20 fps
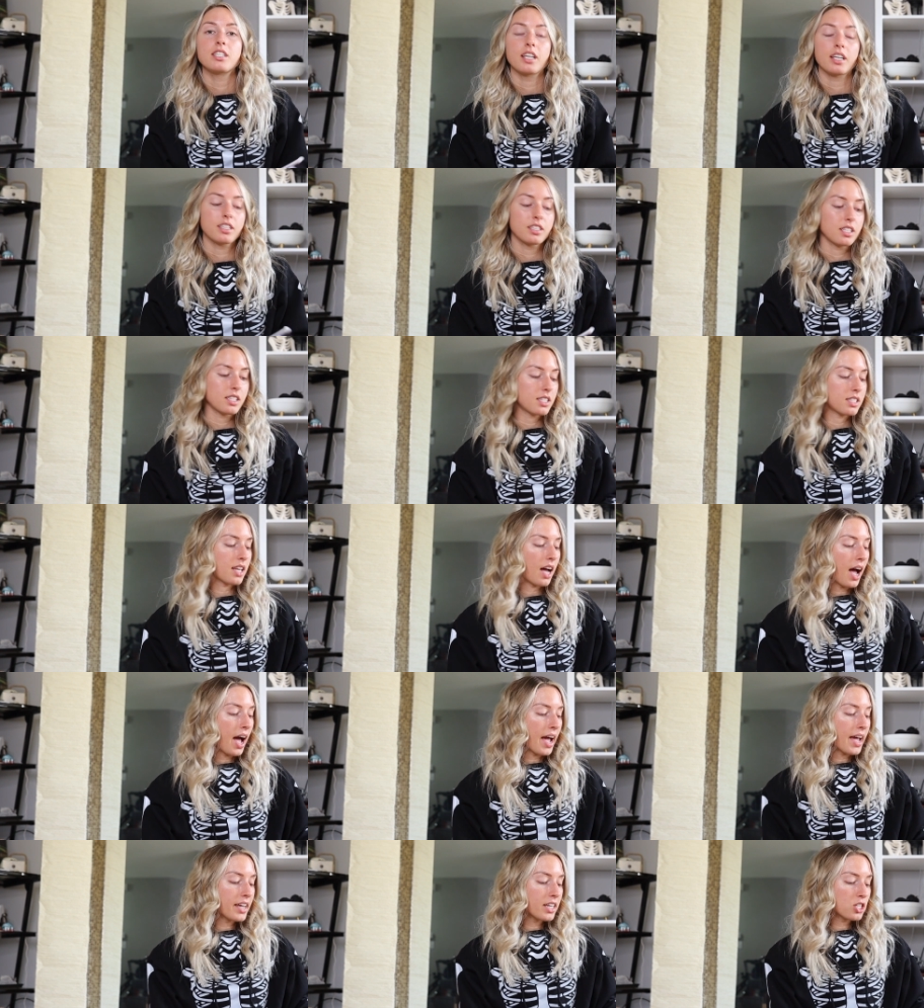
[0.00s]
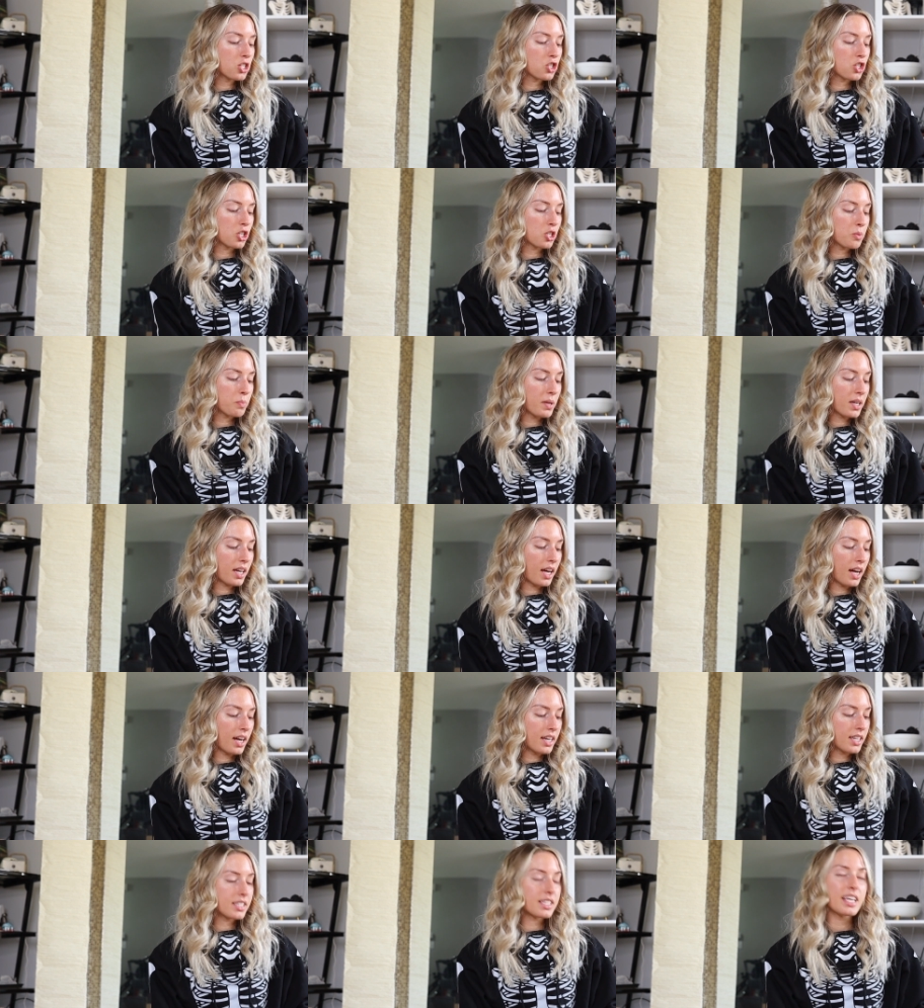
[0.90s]
stick to size just
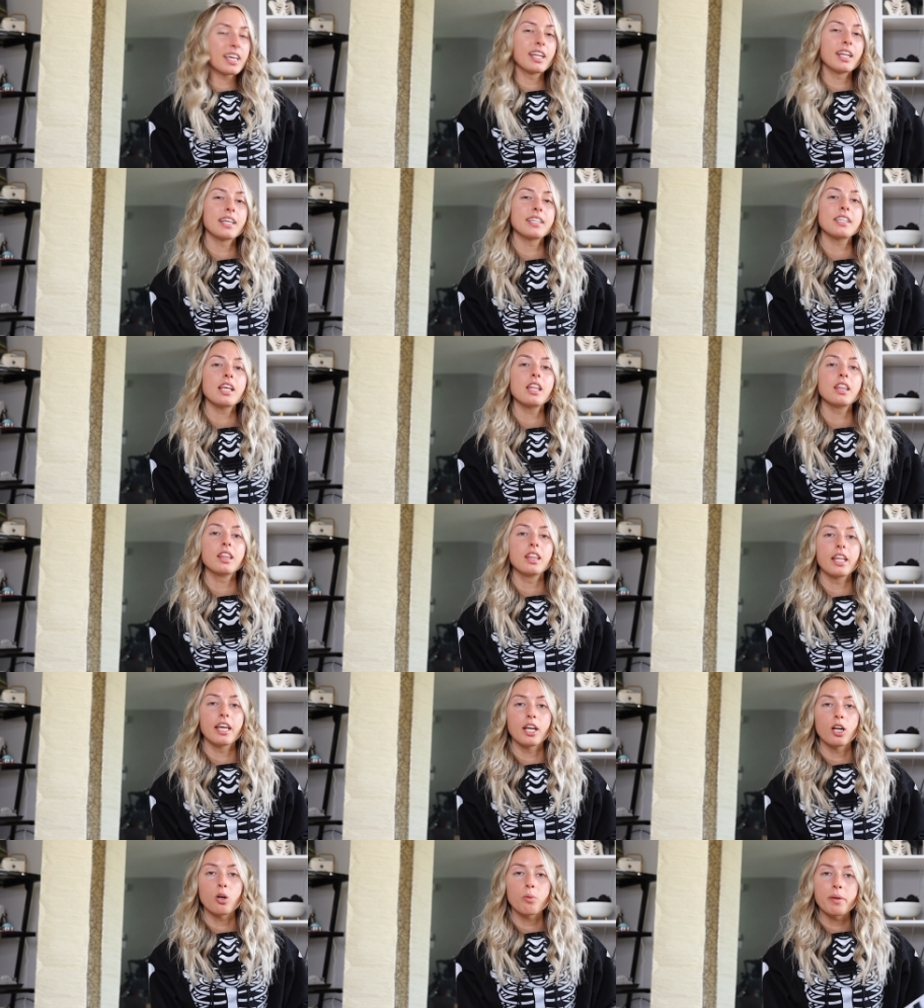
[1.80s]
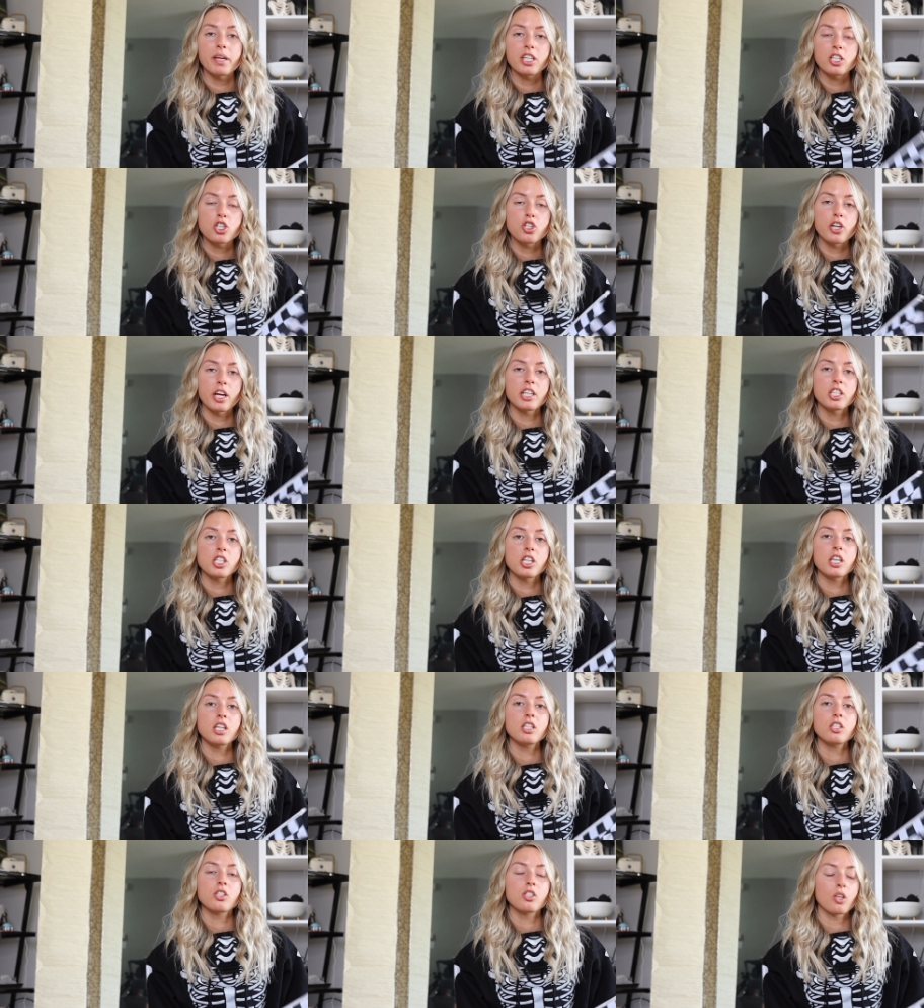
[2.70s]
because it is a little bit bit
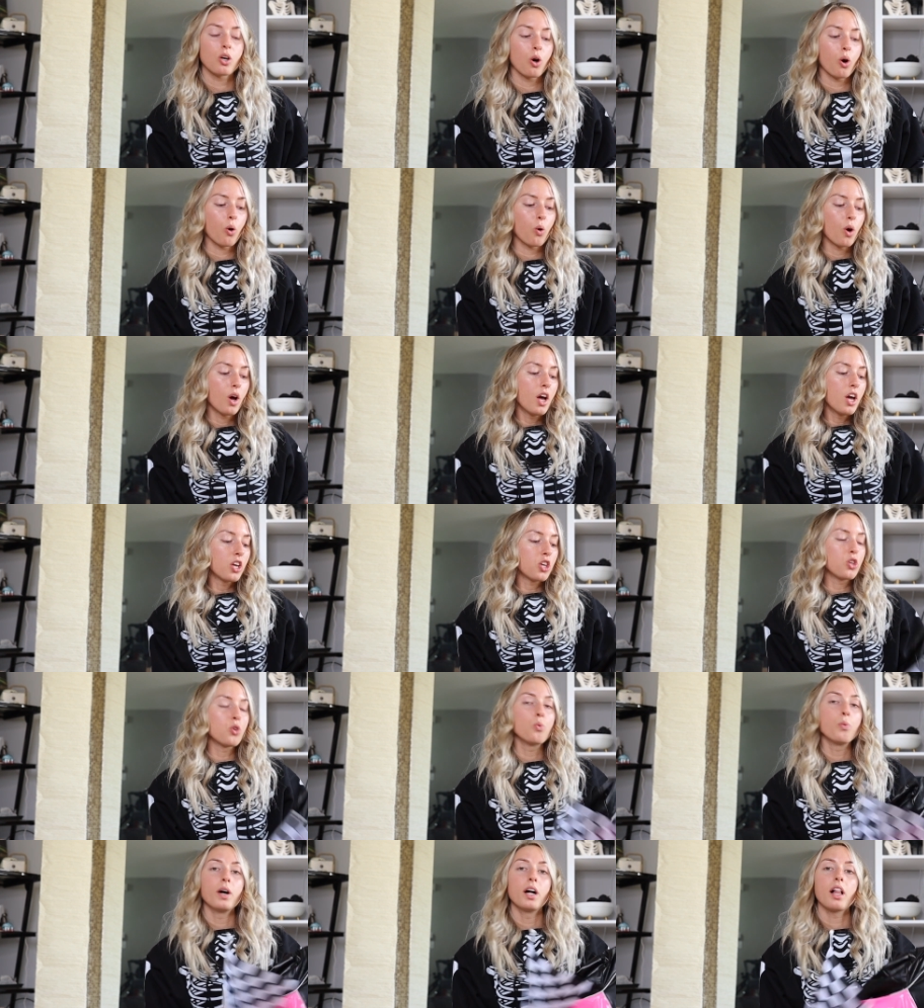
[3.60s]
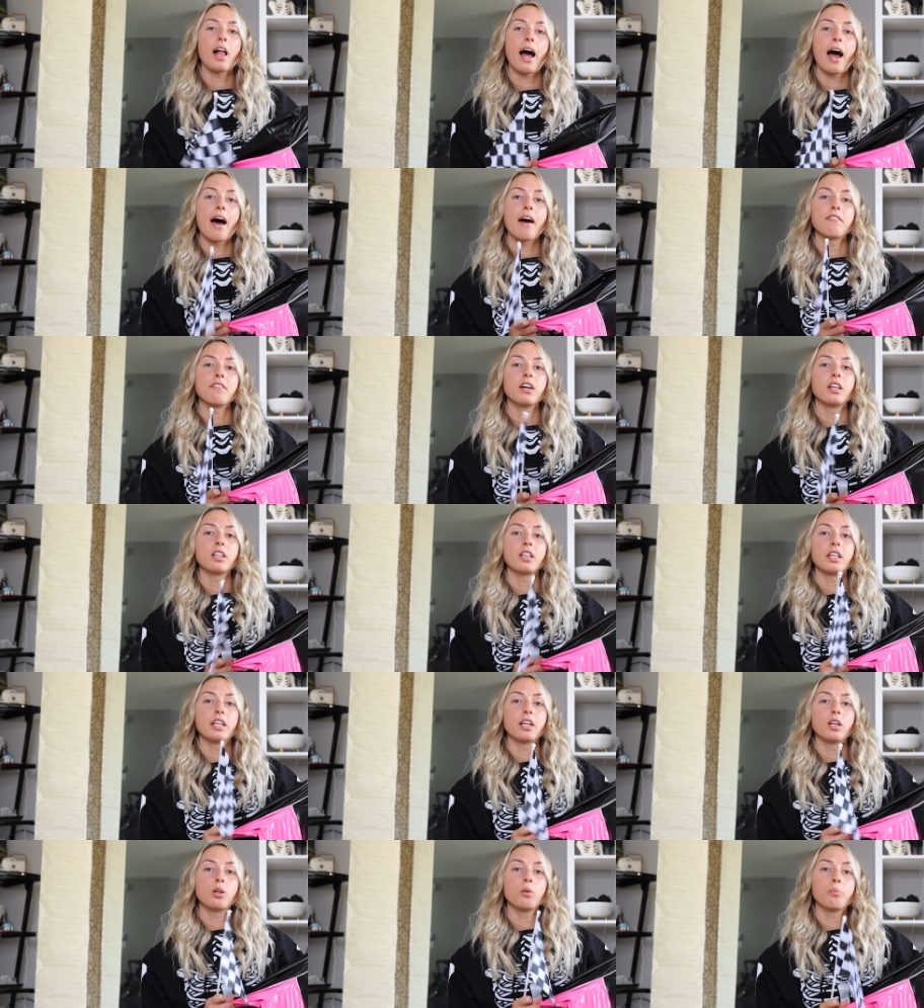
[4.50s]
stretchy, so you will have a
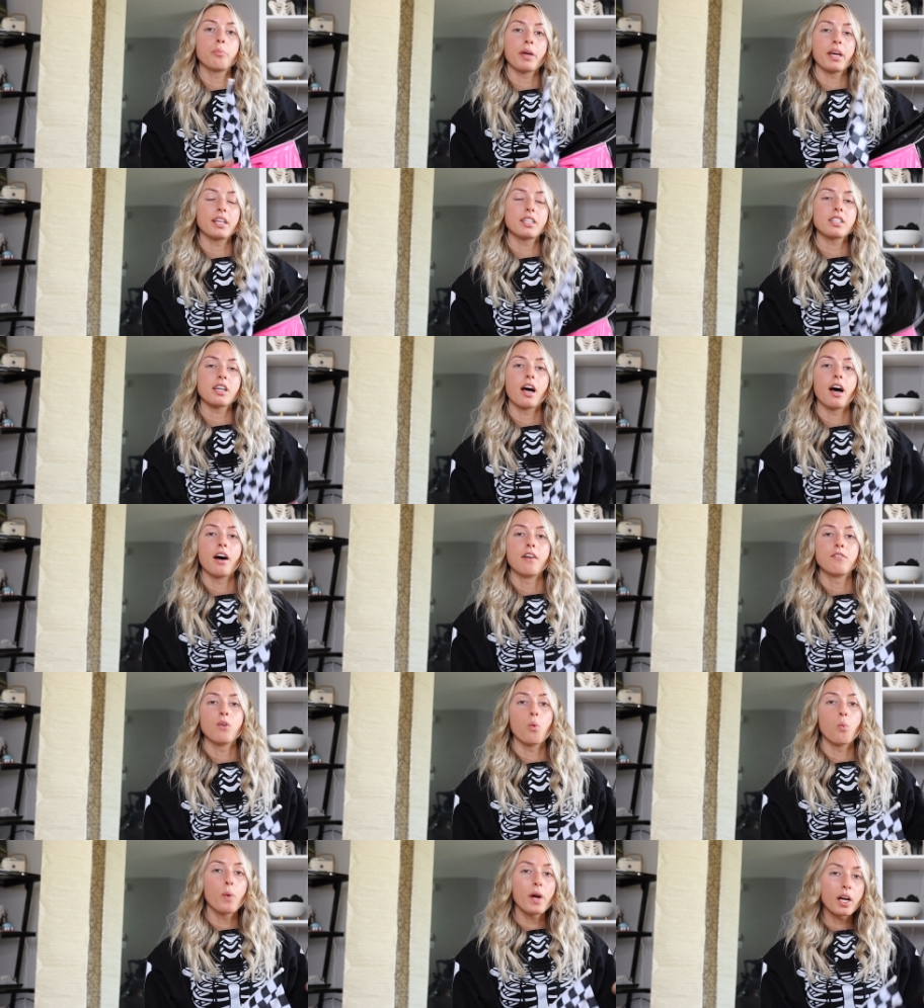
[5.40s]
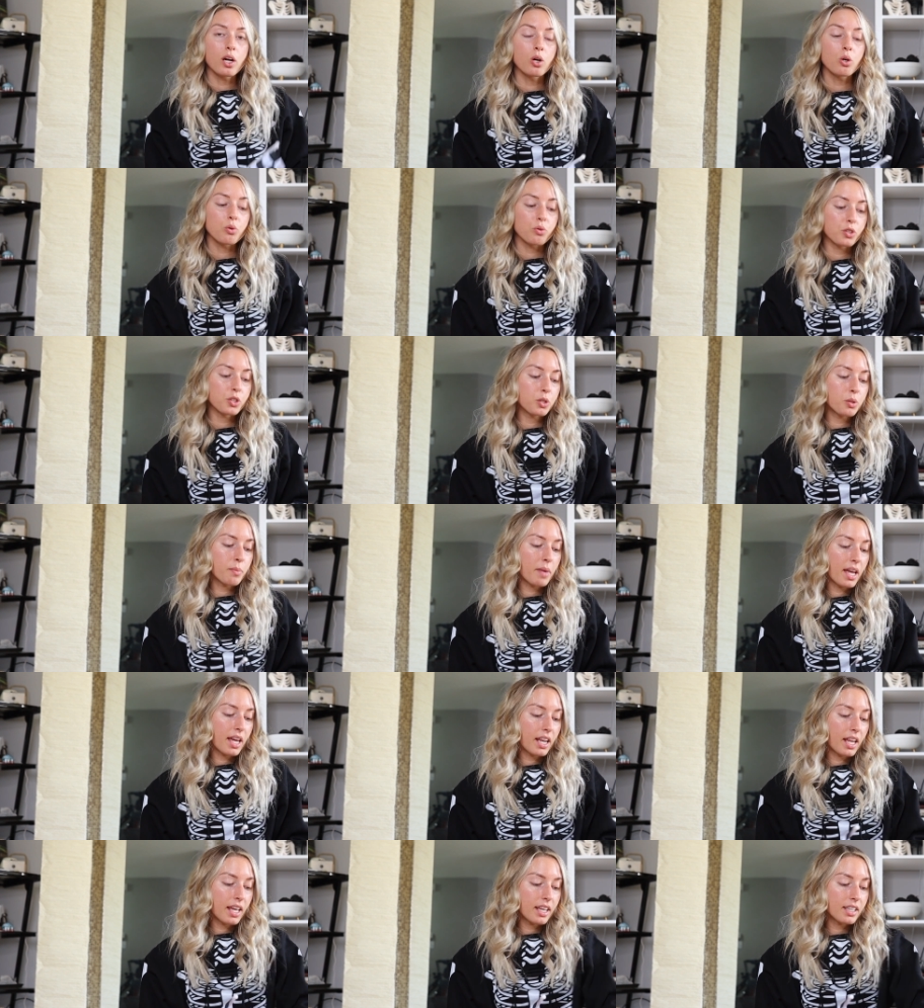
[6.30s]
little bit of wiggle room in